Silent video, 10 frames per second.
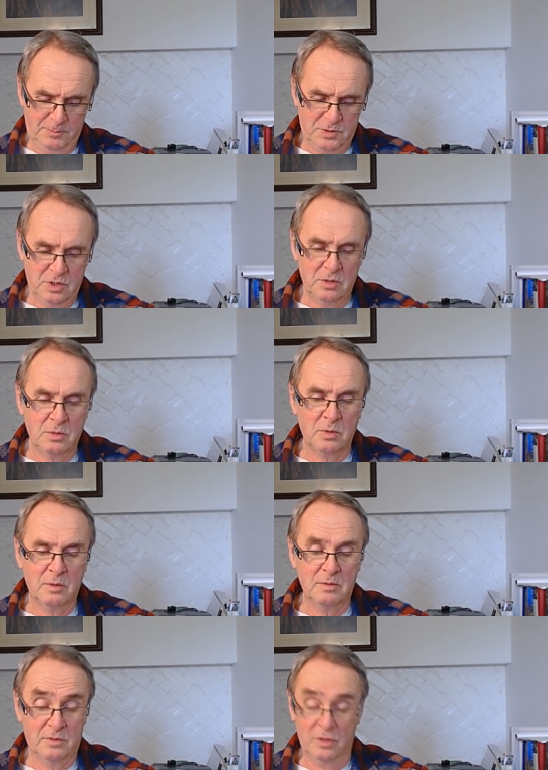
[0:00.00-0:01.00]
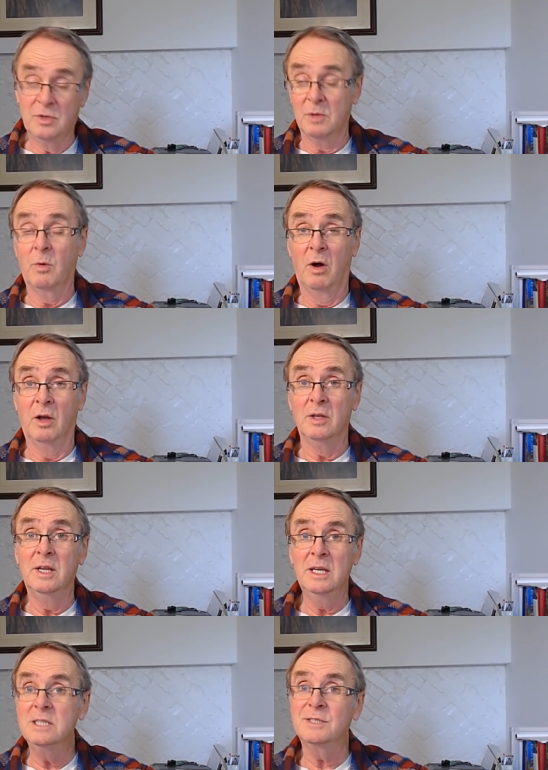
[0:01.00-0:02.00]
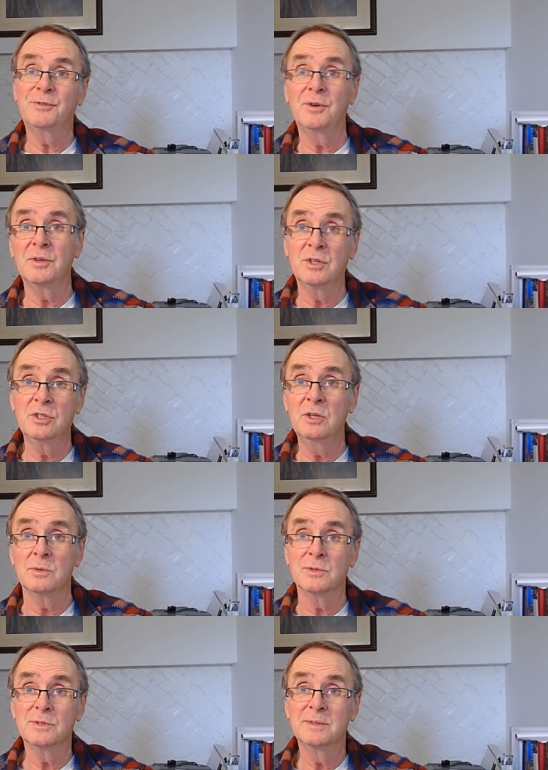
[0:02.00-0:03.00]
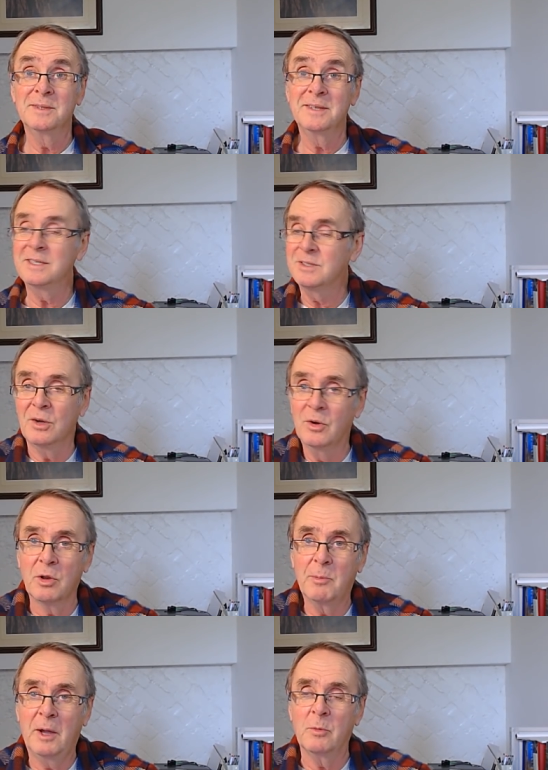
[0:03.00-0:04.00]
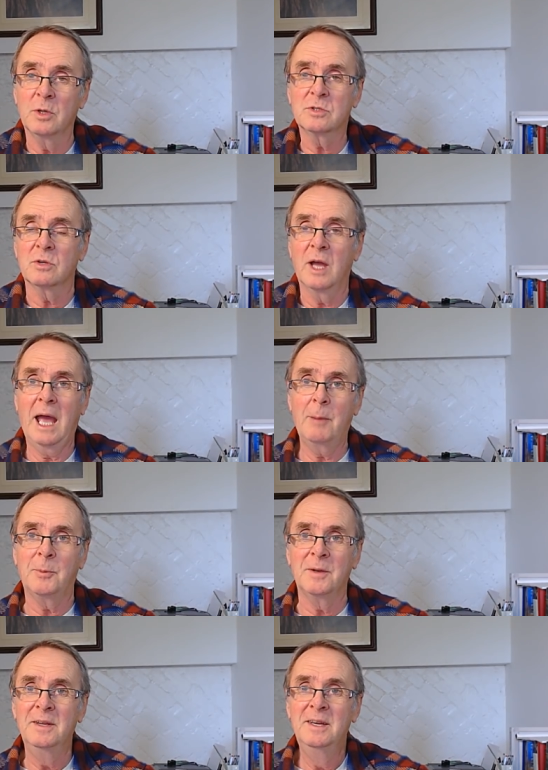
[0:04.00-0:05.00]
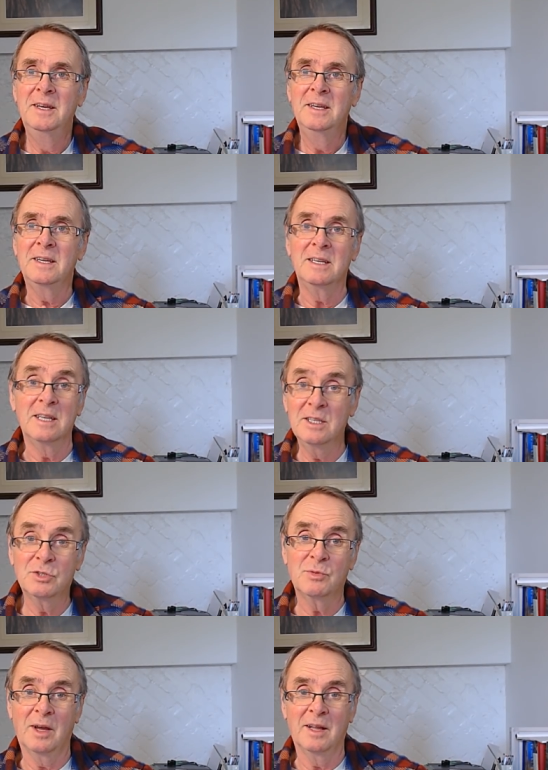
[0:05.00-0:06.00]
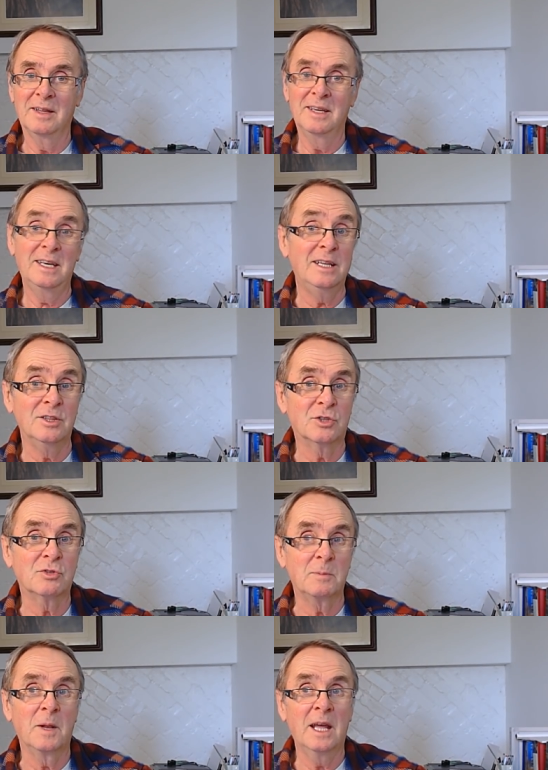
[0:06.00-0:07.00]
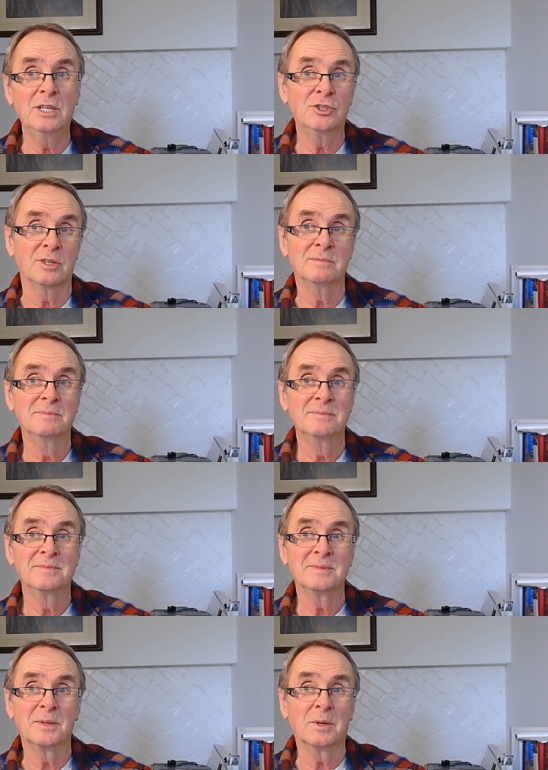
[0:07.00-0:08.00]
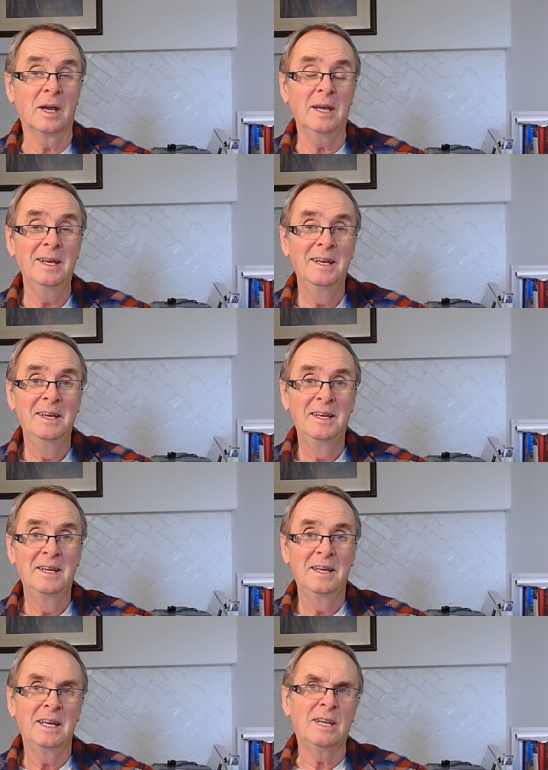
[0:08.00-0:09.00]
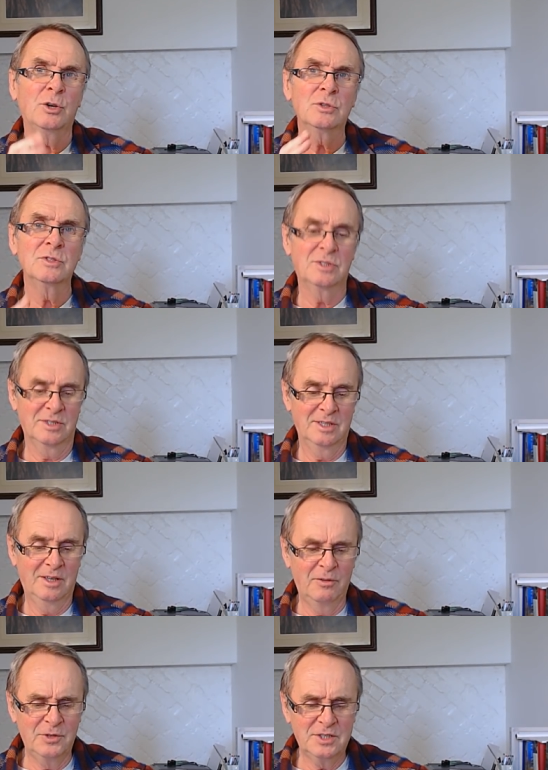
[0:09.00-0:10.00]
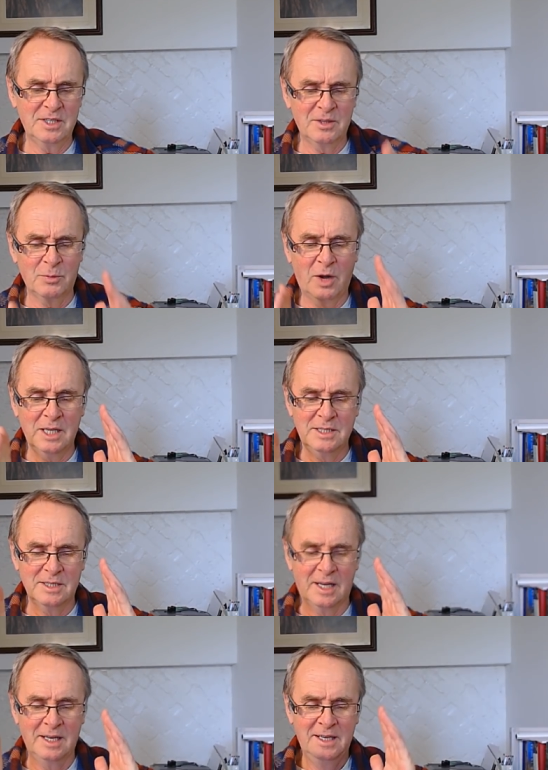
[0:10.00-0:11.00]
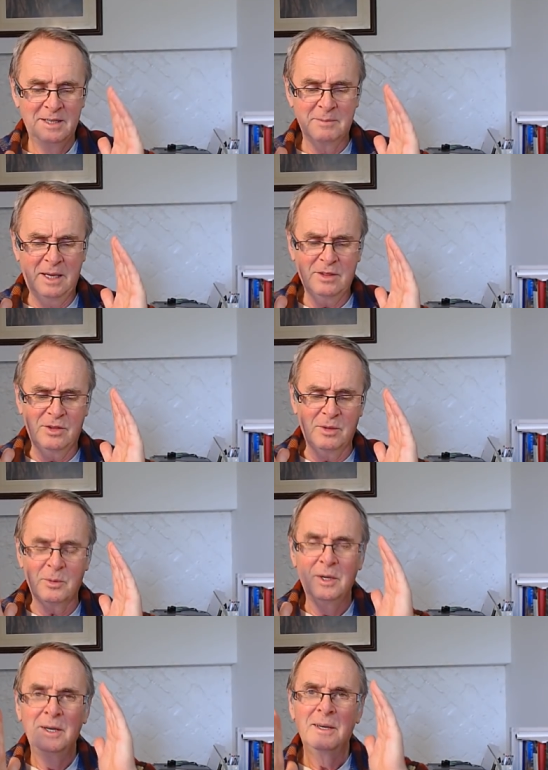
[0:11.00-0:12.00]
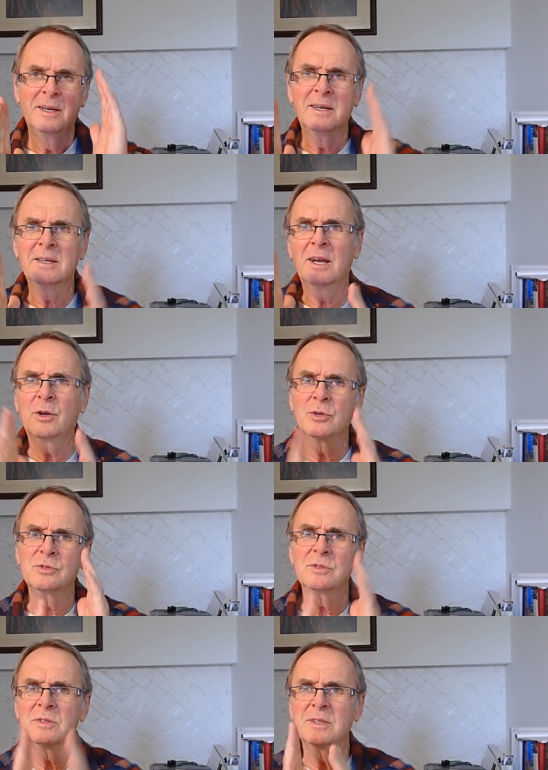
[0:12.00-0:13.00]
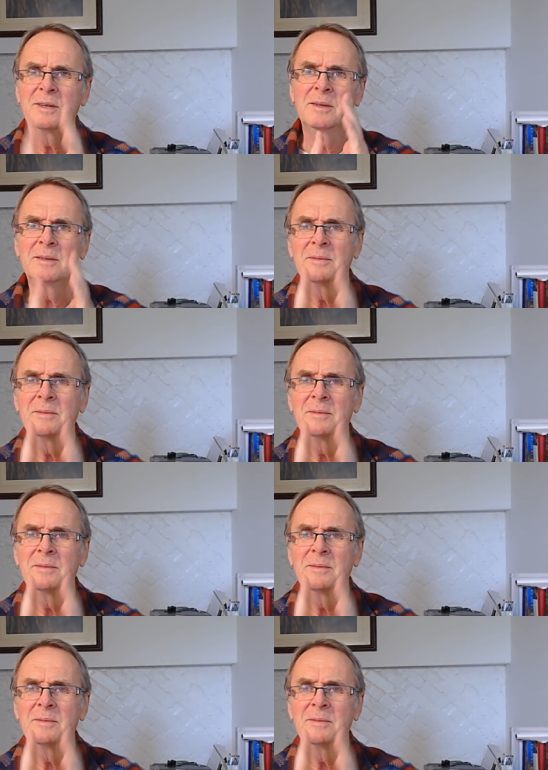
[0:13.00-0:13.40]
up to 31 is for the Jews. It's all about what's going to happen in Israel in the tribulation. Okay? He couldn't, obviously, the writer, Matthew, couldn't